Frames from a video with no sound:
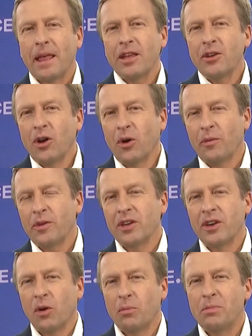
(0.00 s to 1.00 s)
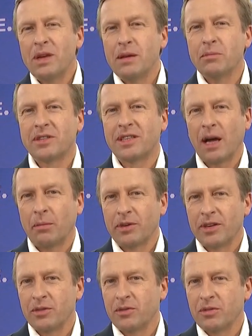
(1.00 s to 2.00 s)
You know,
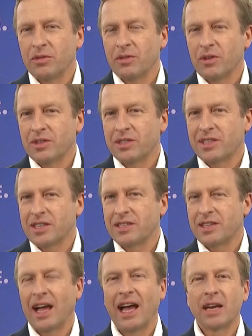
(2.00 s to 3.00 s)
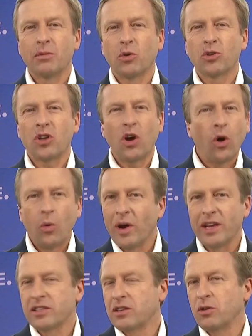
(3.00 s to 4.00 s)
BMW's design was
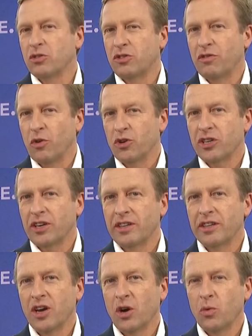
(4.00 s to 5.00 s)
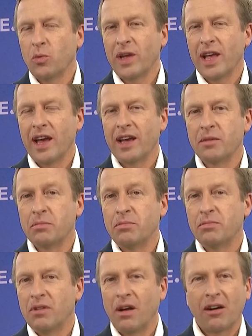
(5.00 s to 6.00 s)
always controversial. You know, we had
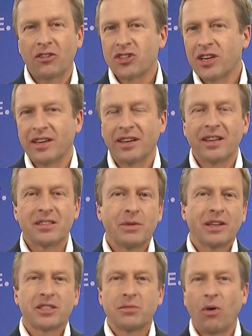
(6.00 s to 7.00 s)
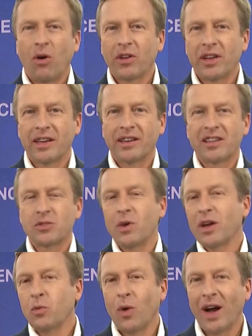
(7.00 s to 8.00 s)
large kidneys, we had small kidneys, we
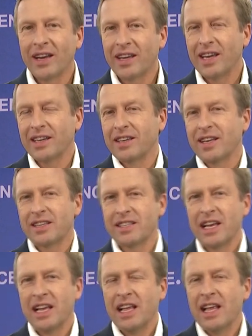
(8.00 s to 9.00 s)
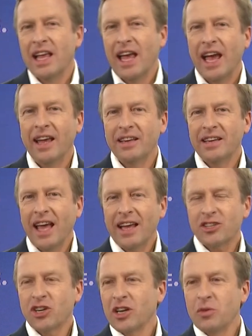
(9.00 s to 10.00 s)
had wide kidneys. And
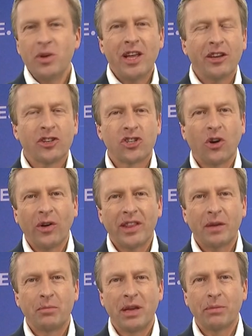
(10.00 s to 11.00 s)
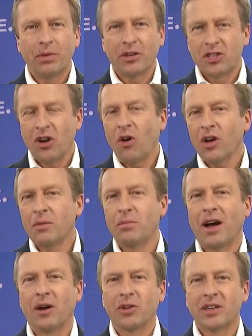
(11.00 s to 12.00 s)
actually, we enjoy that people talk
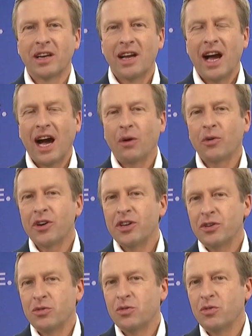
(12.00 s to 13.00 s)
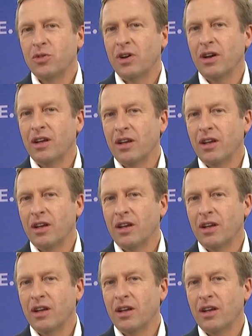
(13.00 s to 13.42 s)
about our new